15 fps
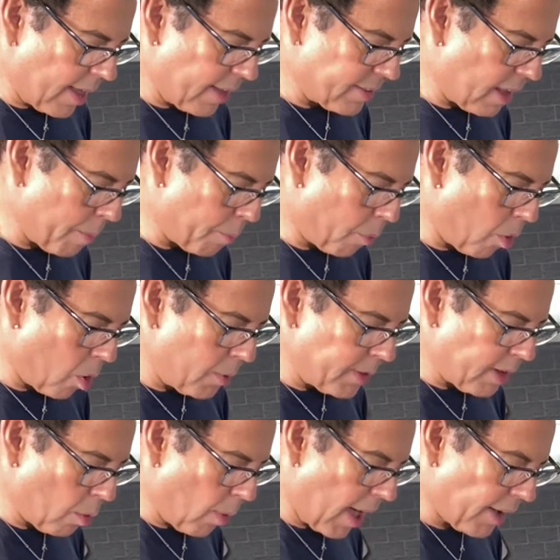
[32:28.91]
Then pour in
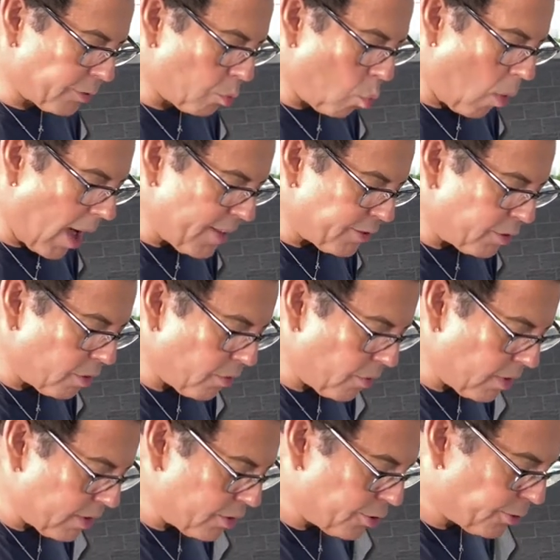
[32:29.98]
the wax. Once you,
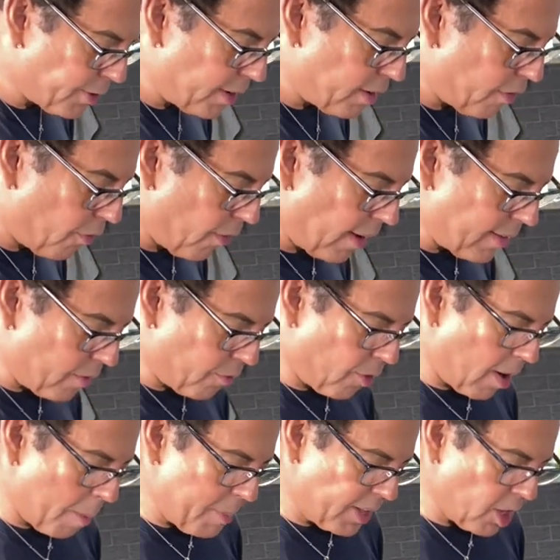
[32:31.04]
you stir the, for
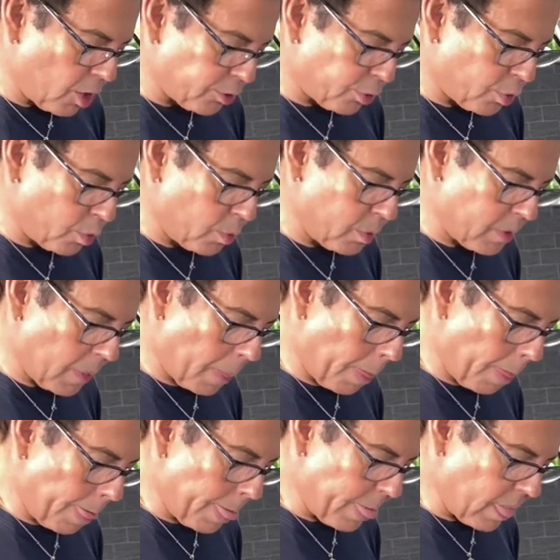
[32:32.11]
a minute or two,
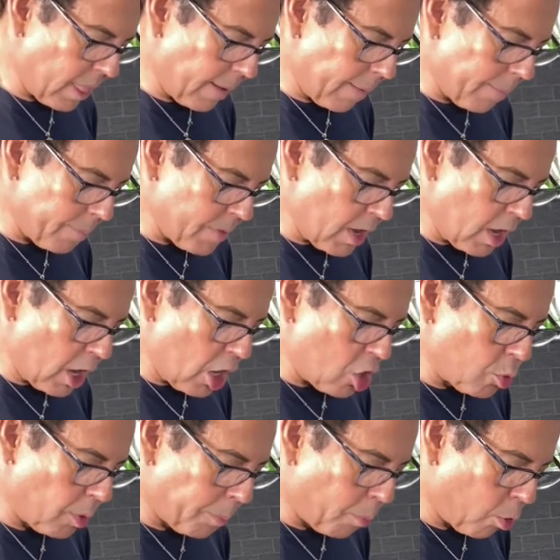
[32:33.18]
you
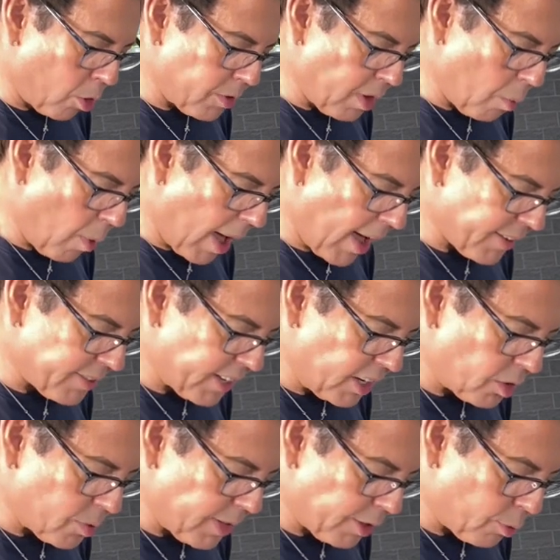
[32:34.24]
will pour the wax
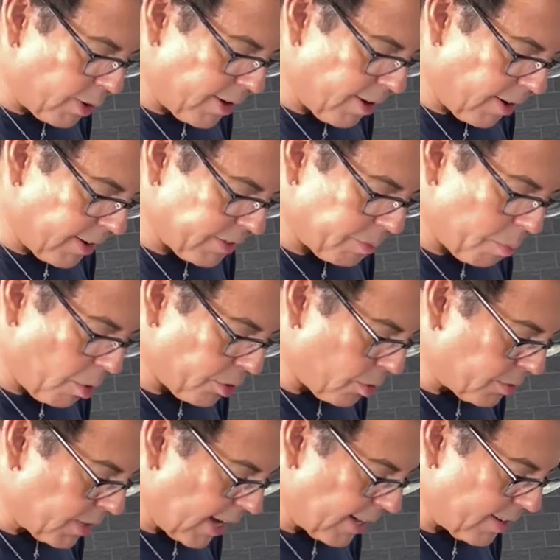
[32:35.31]
into the three yards. Most
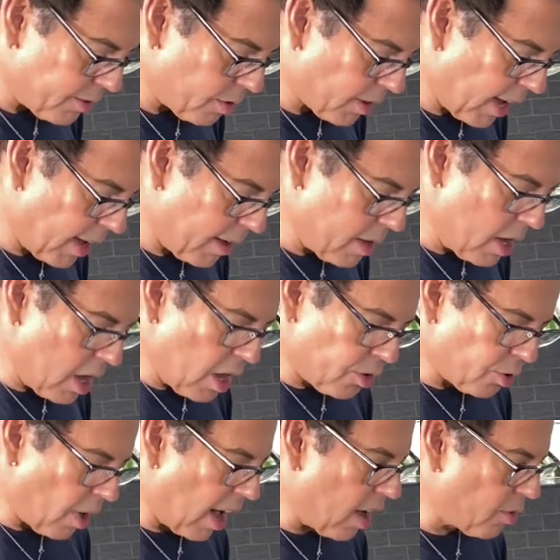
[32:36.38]
containers, okay.
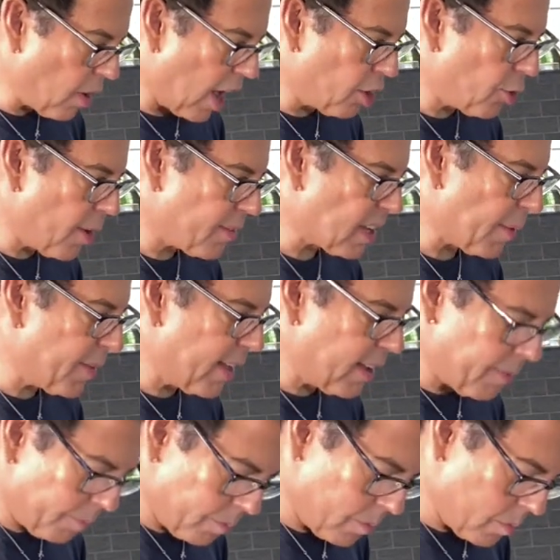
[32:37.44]
So around 170.